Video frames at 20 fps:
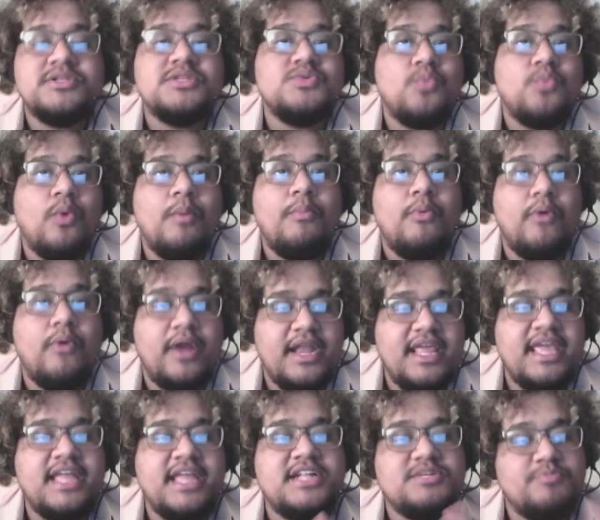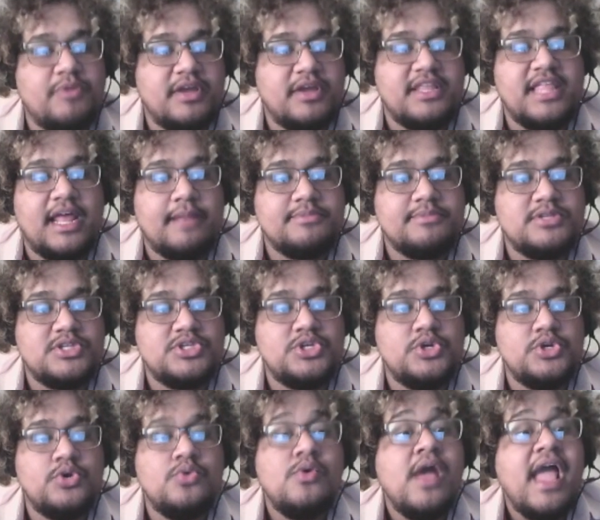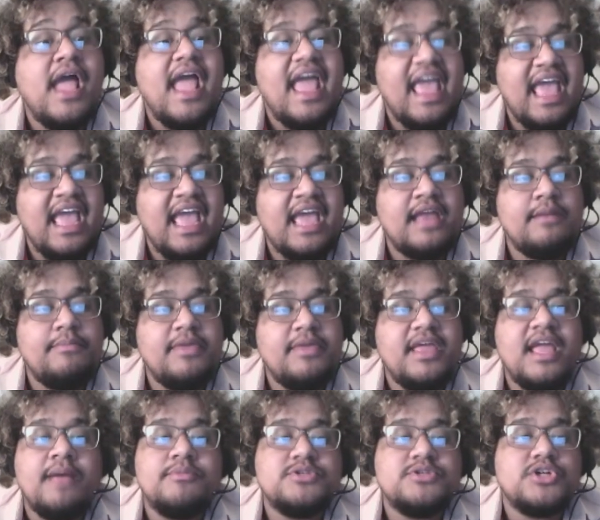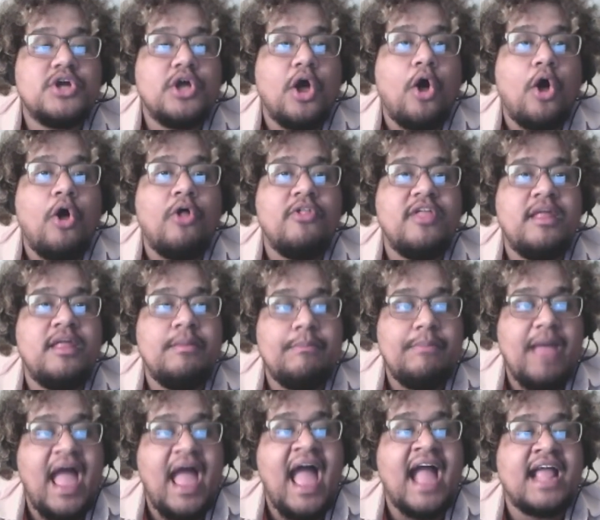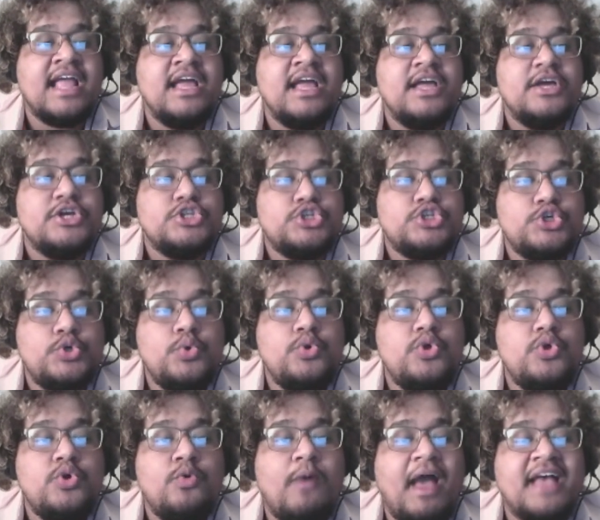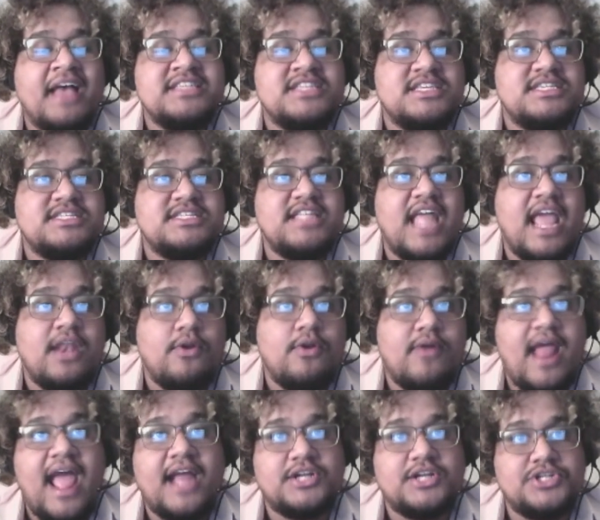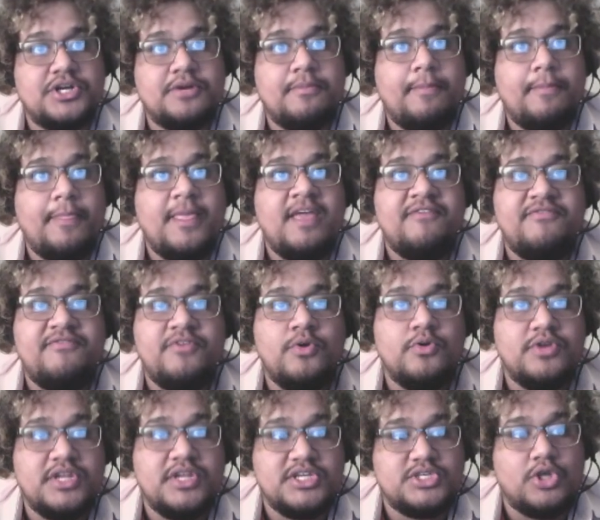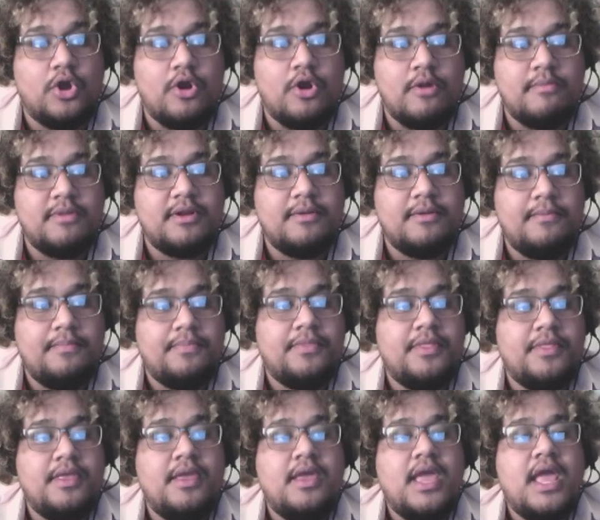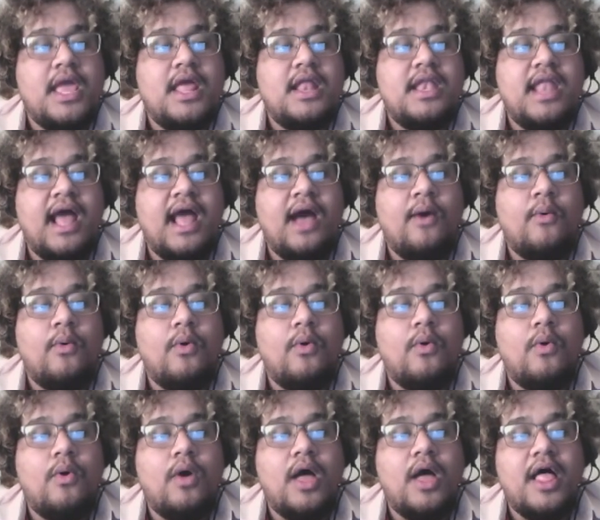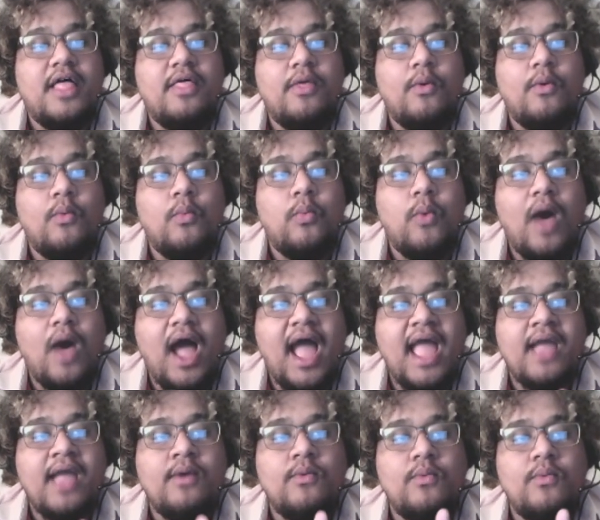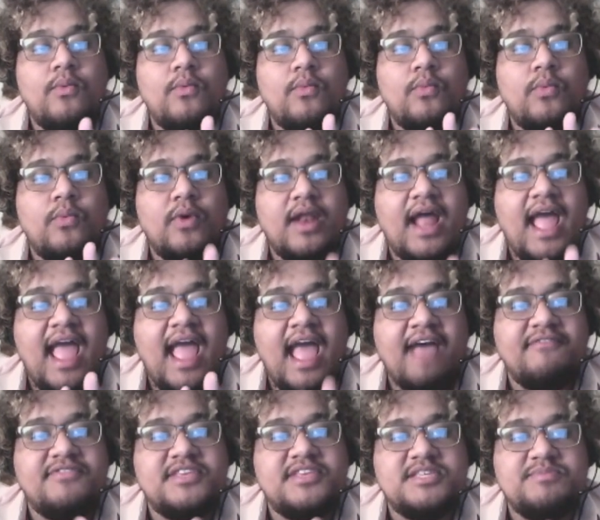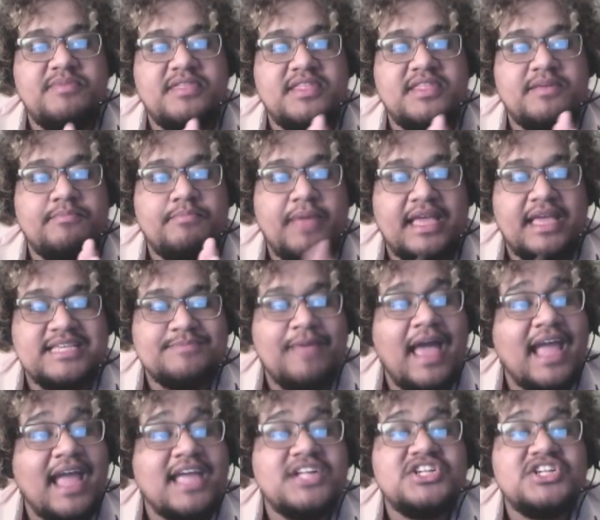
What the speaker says: It's 1 point each, bringing that up to 2, and being able to call it back to you as a standard action if you're disarmed. Now, why would I have this be the base package?